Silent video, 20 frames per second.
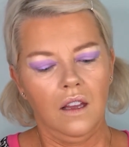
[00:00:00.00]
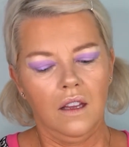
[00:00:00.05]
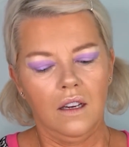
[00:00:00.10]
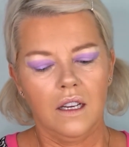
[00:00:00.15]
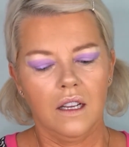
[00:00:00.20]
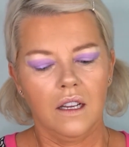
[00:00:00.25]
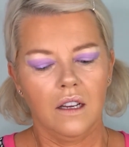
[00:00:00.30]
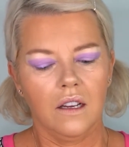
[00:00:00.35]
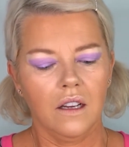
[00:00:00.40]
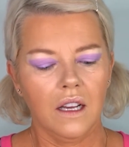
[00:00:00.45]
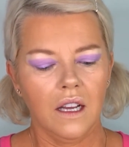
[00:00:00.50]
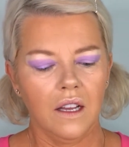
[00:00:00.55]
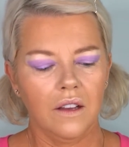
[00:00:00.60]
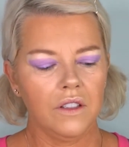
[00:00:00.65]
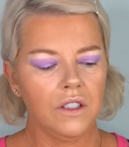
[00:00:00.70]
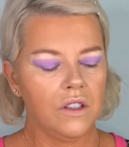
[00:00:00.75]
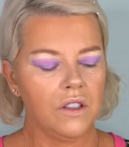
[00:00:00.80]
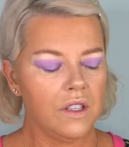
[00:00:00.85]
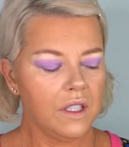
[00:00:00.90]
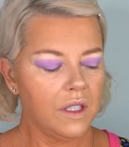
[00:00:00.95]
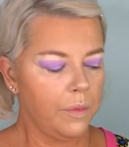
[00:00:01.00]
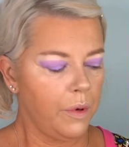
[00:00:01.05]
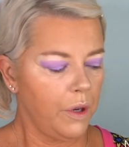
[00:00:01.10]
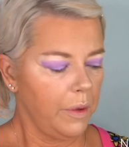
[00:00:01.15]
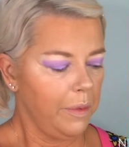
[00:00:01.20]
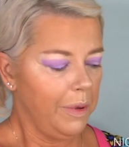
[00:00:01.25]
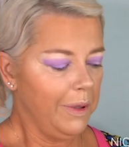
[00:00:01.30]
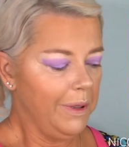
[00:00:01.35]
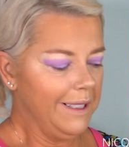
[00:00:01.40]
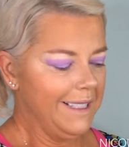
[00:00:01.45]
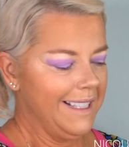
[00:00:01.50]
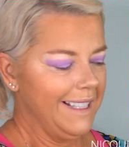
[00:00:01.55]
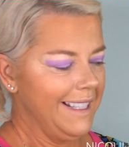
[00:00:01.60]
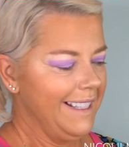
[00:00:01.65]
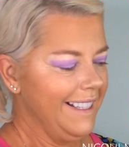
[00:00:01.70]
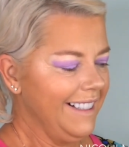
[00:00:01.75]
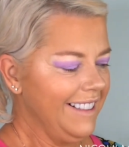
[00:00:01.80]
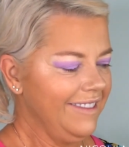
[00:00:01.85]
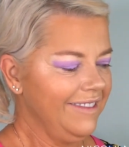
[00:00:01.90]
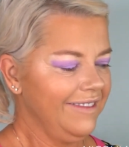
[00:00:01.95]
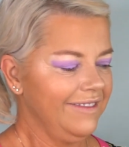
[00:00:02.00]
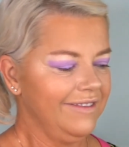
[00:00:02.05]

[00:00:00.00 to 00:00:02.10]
Now I haven't used the purple in here.